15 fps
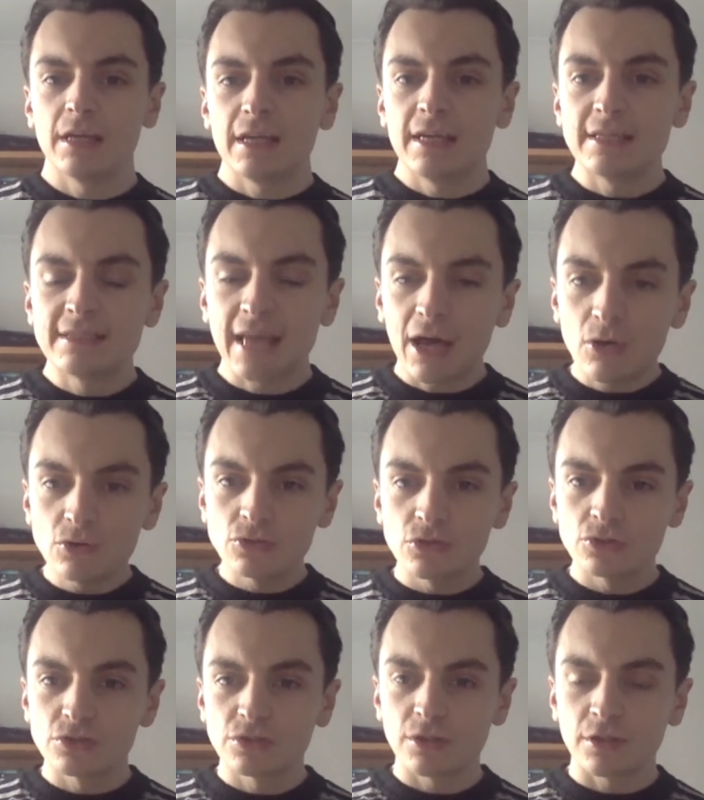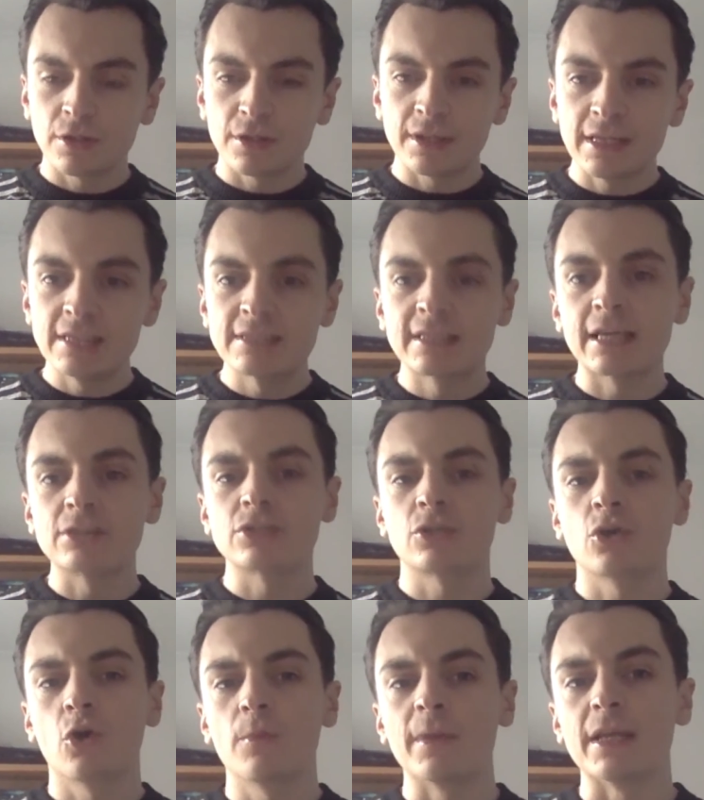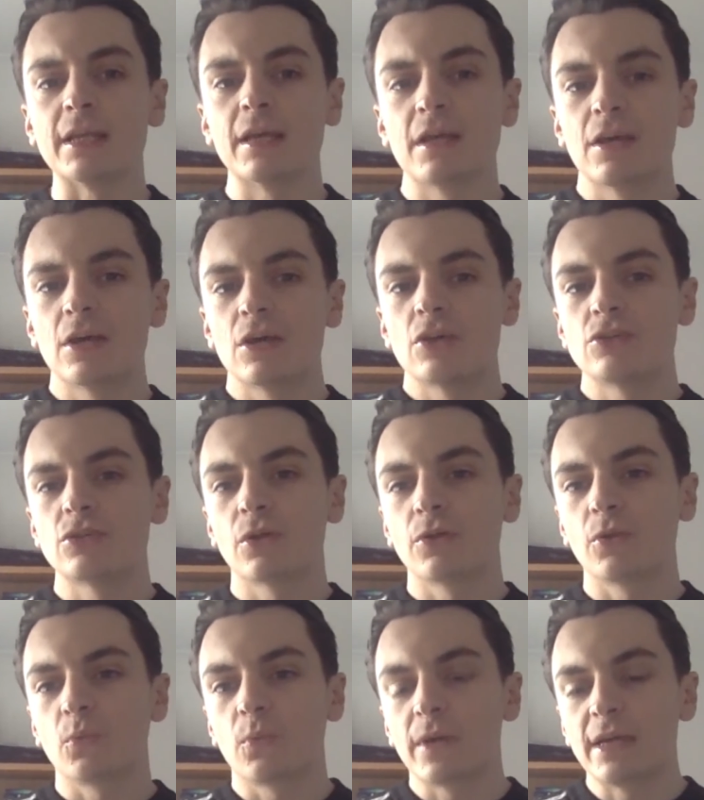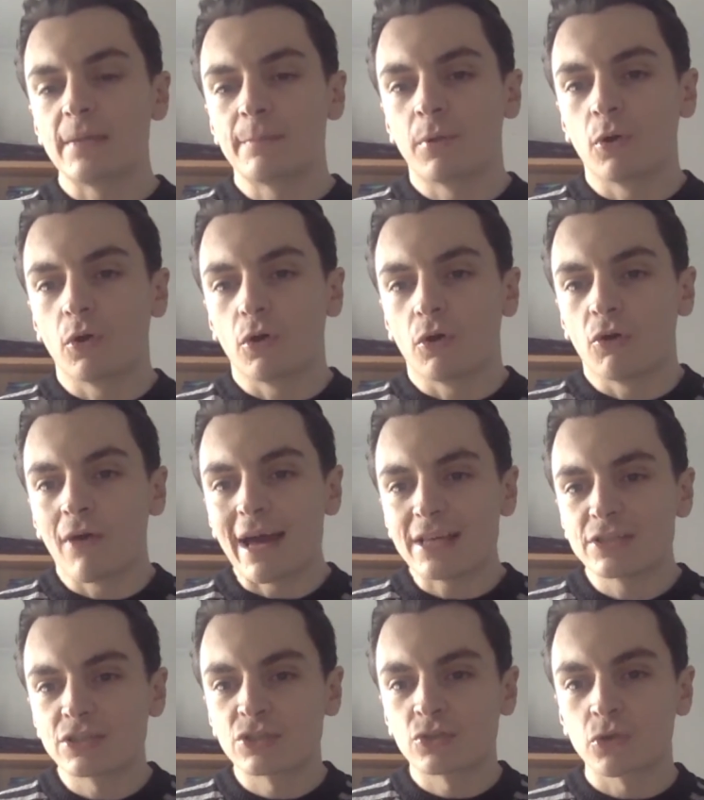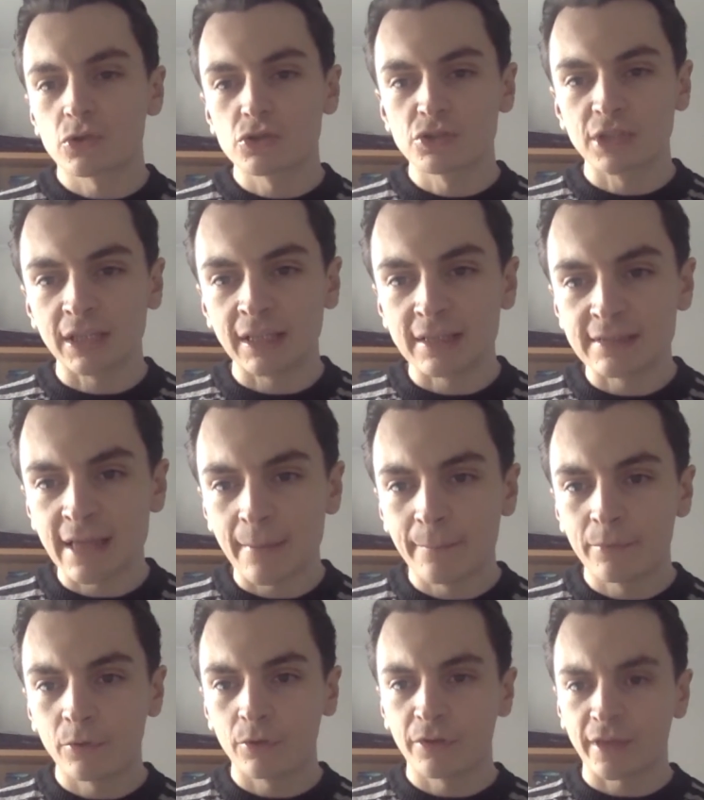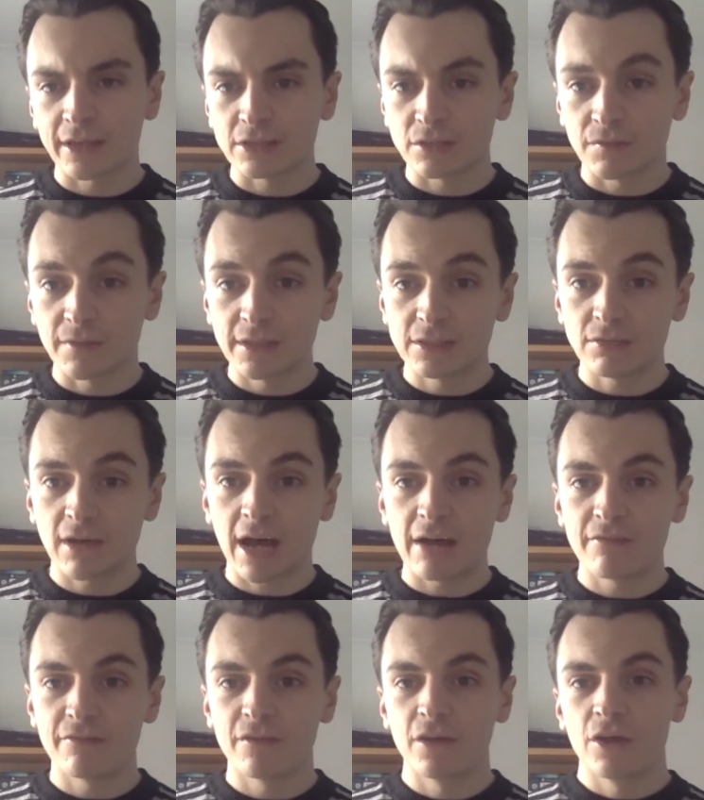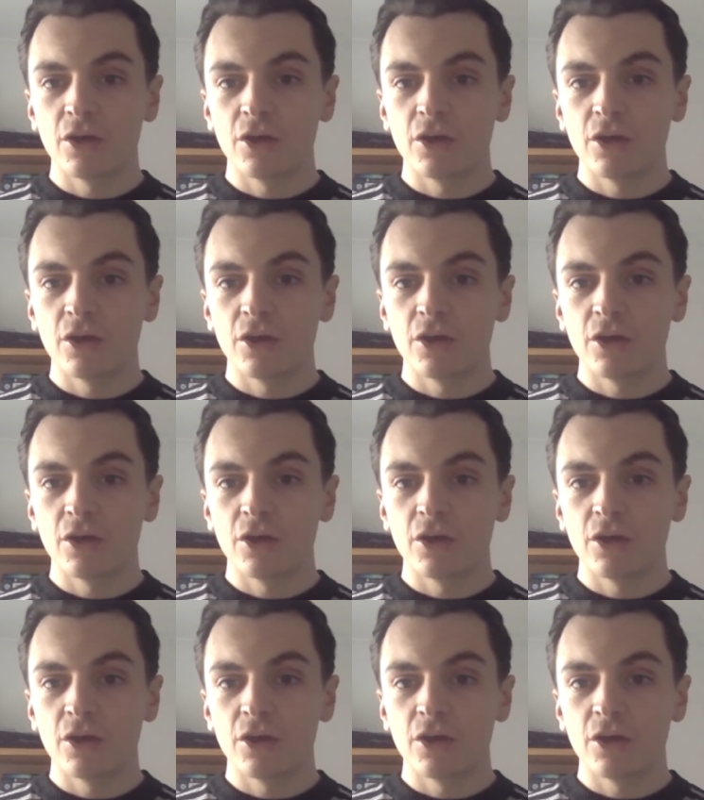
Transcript: He tells us that these things are coming so that we put less trust in the temporal things of this life